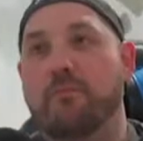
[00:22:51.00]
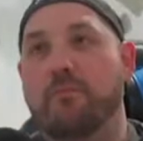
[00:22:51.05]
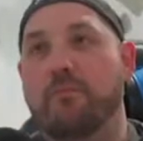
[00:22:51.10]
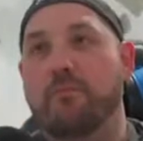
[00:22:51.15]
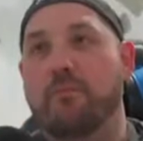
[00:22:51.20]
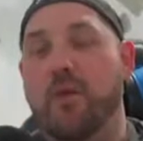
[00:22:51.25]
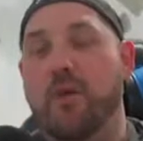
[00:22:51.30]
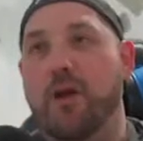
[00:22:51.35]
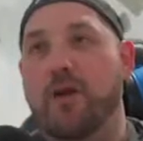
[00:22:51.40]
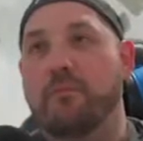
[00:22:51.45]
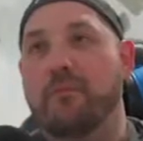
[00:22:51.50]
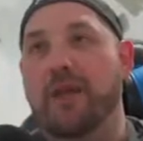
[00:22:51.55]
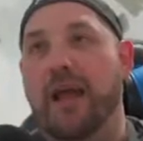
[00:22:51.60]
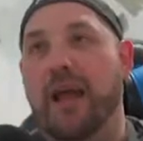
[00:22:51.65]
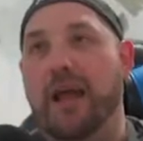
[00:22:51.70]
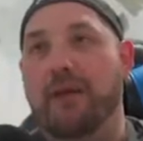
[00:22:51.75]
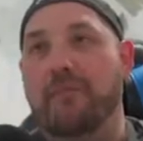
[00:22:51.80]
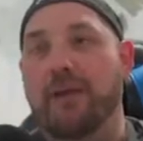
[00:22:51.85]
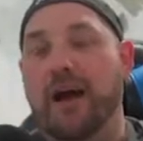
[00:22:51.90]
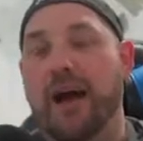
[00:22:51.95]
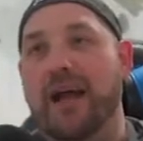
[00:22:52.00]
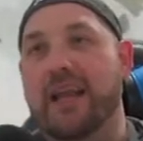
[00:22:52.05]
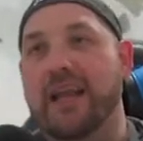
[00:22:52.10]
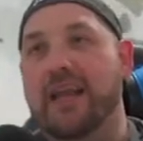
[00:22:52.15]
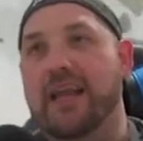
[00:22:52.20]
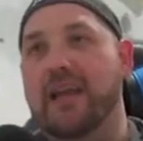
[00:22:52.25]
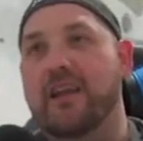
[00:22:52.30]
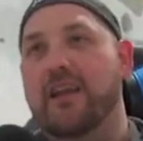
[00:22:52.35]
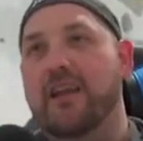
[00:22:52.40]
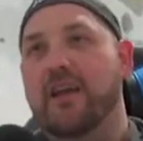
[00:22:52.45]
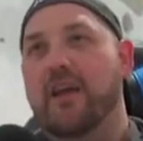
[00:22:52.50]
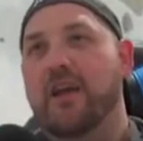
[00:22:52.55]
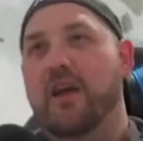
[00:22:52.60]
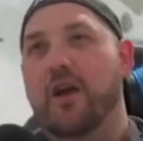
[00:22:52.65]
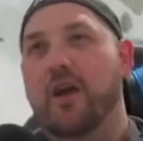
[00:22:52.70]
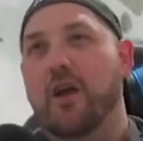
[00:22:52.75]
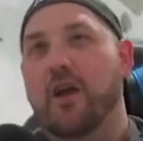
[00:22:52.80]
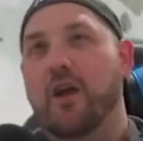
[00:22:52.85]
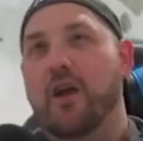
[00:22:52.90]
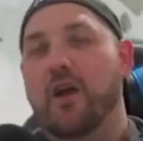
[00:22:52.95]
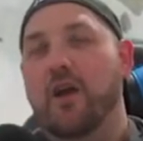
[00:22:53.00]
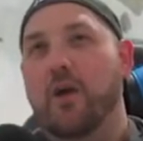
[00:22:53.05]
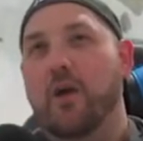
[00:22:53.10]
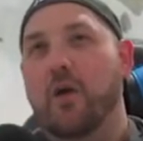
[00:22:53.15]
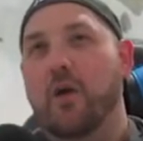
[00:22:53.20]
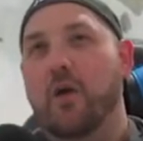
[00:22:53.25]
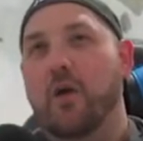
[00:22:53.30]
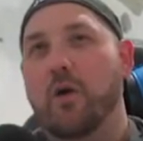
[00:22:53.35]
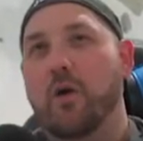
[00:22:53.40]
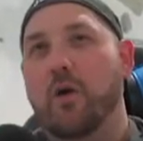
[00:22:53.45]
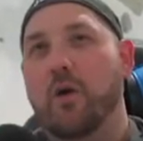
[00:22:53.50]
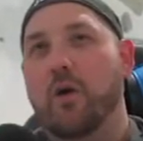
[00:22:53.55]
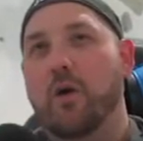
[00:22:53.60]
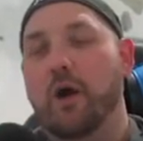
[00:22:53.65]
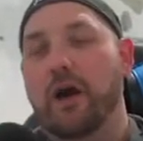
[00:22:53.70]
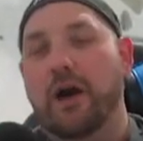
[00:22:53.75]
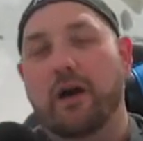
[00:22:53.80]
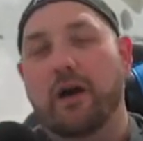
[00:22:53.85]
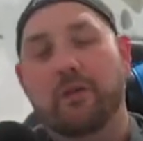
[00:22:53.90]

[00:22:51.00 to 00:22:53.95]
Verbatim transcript: mono black party uh,